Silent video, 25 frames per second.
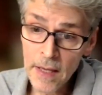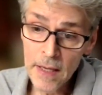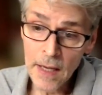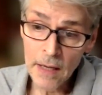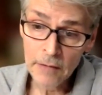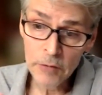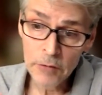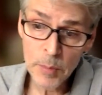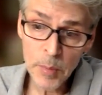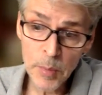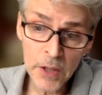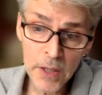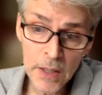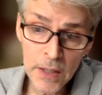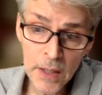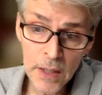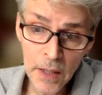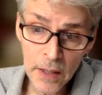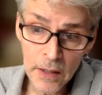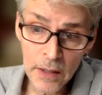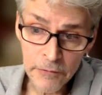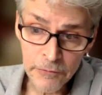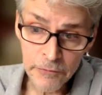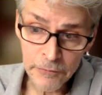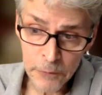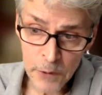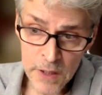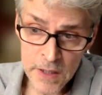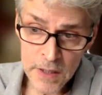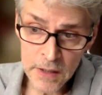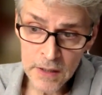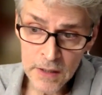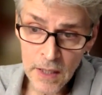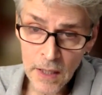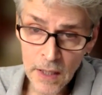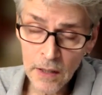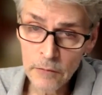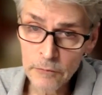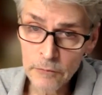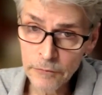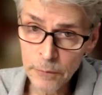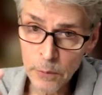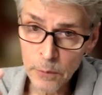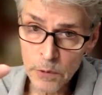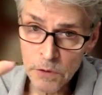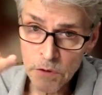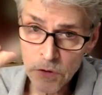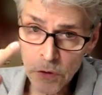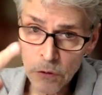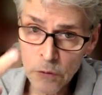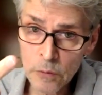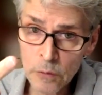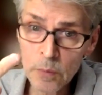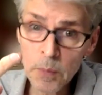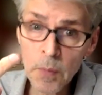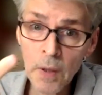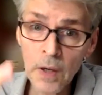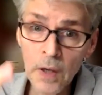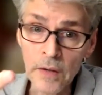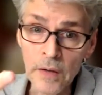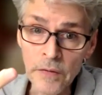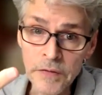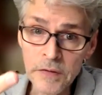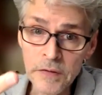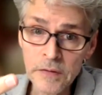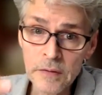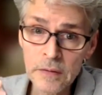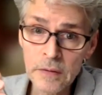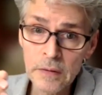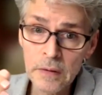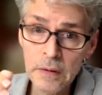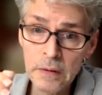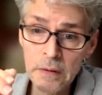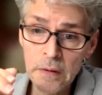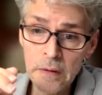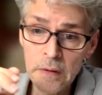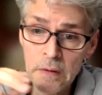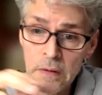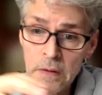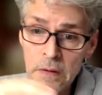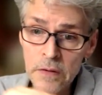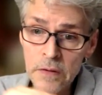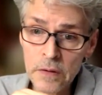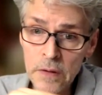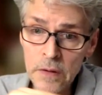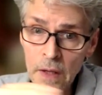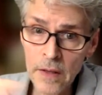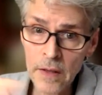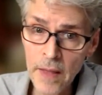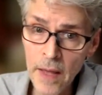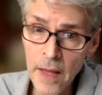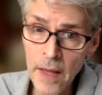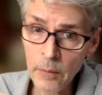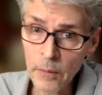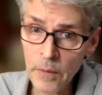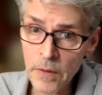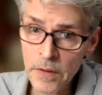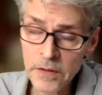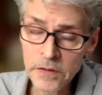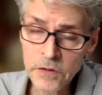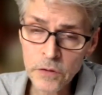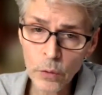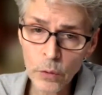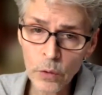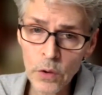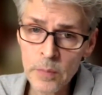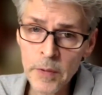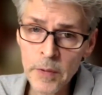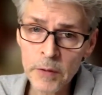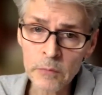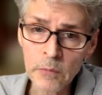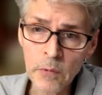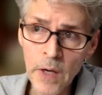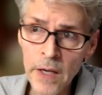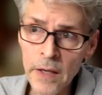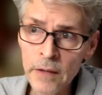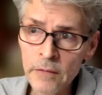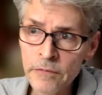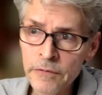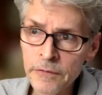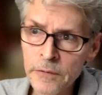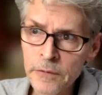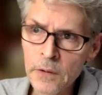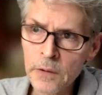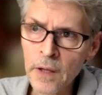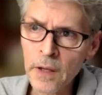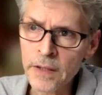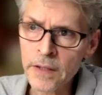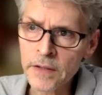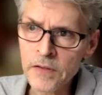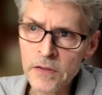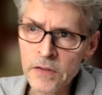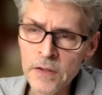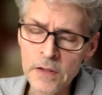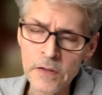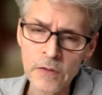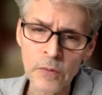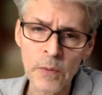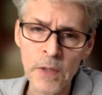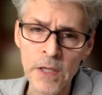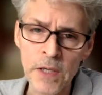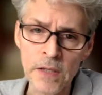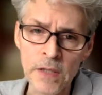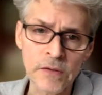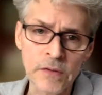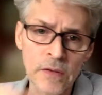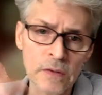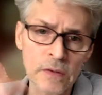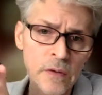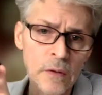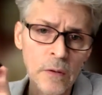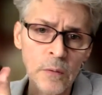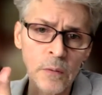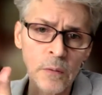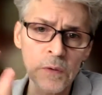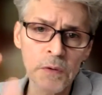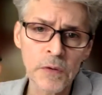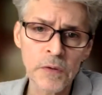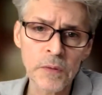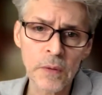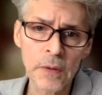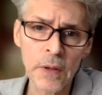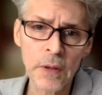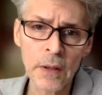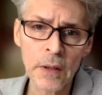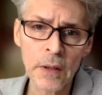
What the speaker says: Everybody got a free account for 2 months, and the tournament ran for like 6 weeks. So it was